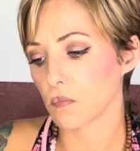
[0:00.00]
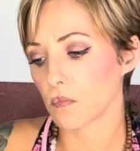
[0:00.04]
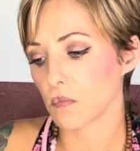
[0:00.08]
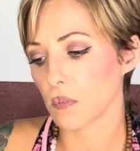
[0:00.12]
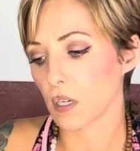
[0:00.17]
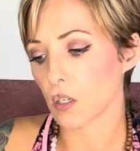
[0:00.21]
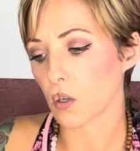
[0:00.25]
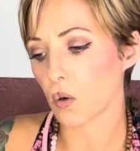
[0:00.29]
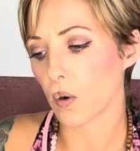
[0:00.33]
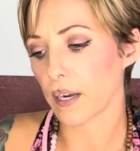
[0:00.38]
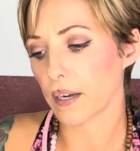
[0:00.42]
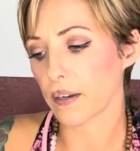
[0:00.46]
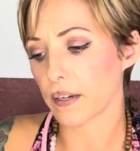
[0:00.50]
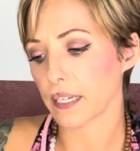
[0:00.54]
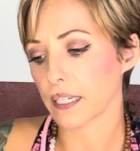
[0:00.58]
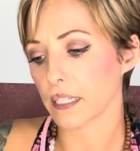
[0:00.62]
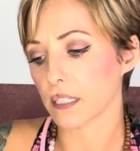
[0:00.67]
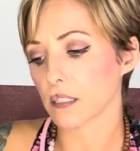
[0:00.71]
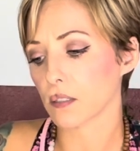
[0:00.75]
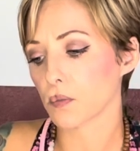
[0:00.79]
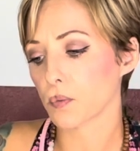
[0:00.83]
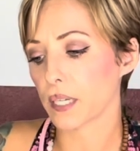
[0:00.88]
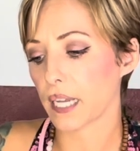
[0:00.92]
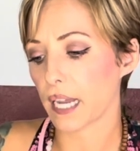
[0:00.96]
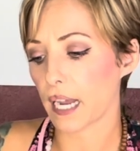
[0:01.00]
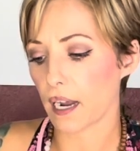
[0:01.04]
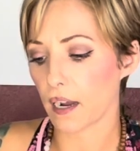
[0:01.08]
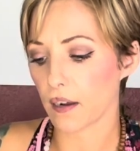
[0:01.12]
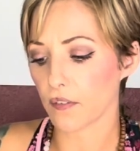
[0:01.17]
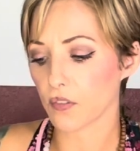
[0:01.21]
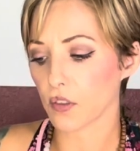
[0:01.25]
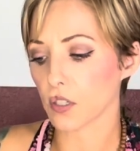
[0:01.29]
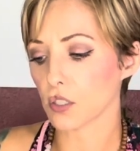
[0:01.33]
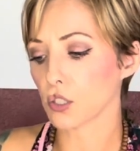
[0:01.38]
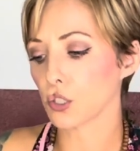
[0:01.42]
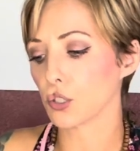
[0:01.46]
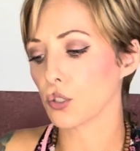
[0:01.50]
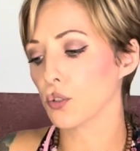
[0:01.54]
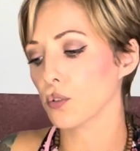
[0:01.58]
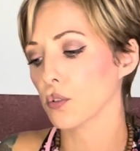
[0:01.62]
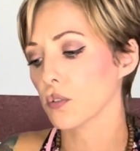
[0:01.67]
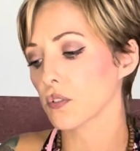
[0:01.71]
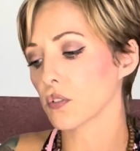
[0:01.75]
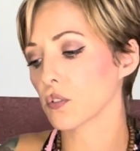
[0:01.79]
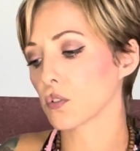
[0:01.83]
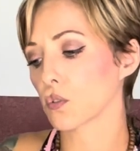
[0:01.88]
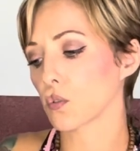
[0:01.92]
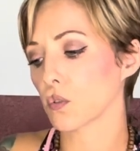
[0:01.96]
Aquarius, we have the Two of
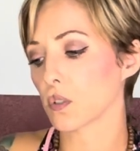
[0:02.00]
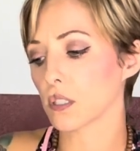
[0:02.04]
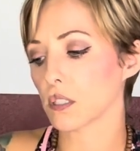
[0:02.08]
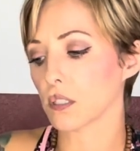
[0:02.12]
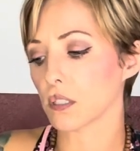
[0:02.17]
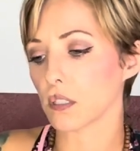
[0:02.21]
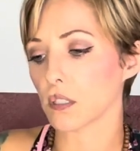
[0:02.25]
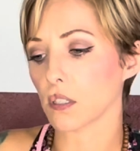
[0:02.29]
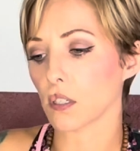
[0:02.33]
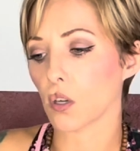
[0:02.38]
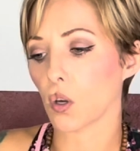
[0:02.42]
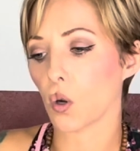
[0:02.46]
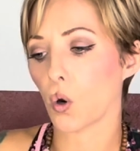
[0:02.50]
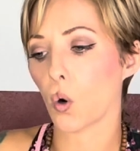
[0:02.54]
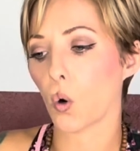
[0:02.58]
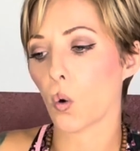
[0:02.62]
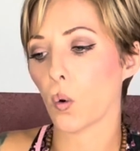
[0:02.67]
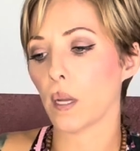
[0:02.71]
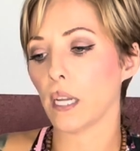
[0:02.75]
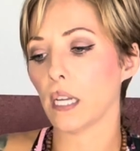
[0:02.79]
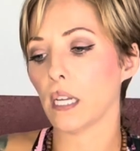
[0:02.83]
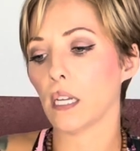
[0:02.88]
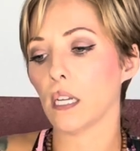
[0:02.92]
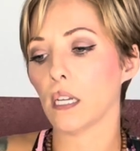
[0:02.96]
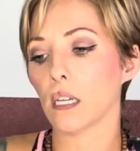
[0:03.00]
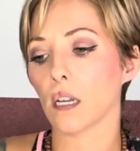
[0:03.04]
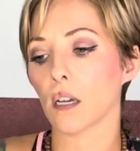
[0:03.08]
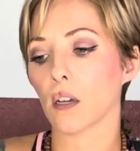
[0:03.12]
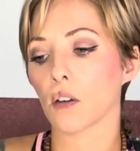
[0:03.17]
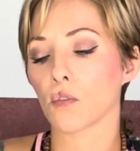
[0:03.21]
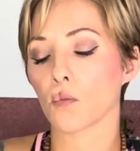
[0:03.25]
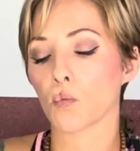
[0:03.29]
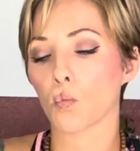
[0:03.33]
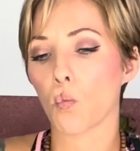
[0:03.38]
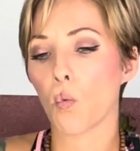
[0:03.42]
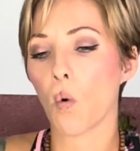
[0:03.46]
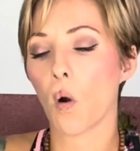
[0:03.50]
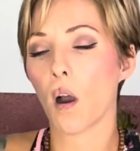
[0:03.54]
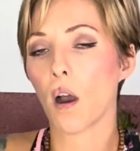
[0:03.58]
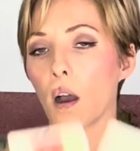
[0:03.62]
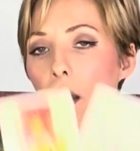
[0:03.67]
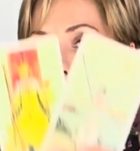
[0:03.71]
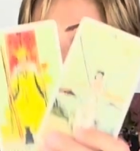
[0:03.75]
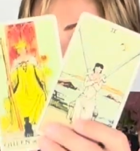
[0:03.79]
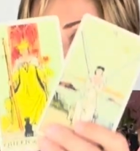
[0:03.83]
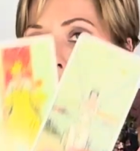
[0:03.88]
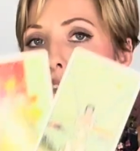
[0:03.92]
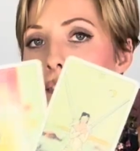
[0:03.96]
Swords and the Queen of
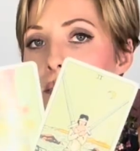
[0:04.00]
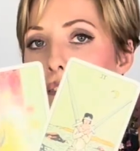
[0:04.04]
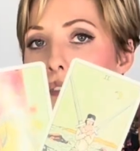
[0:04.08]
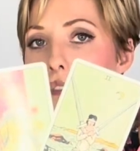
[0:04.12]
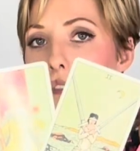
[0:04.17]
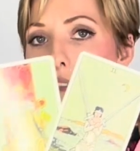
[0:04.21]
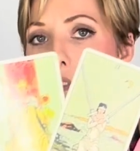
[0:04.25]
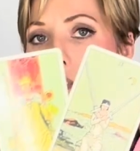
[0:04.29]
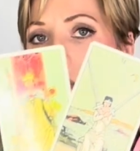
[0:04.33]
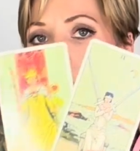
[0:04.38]
Wands.